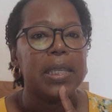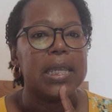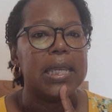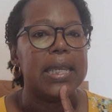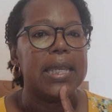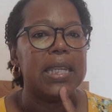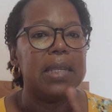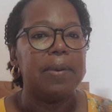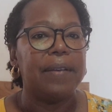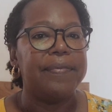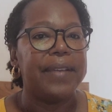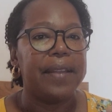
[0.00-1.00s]
and
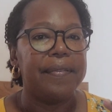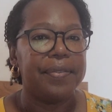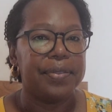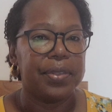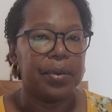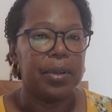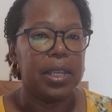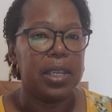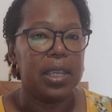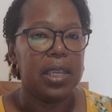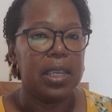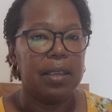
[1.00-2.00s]
about
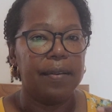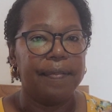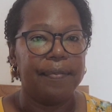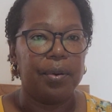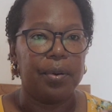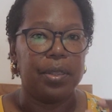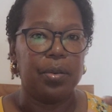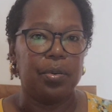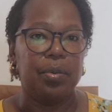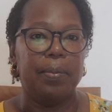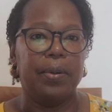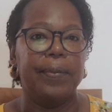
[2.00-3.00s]
530 for the
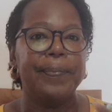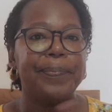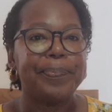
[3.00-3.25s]
Uber.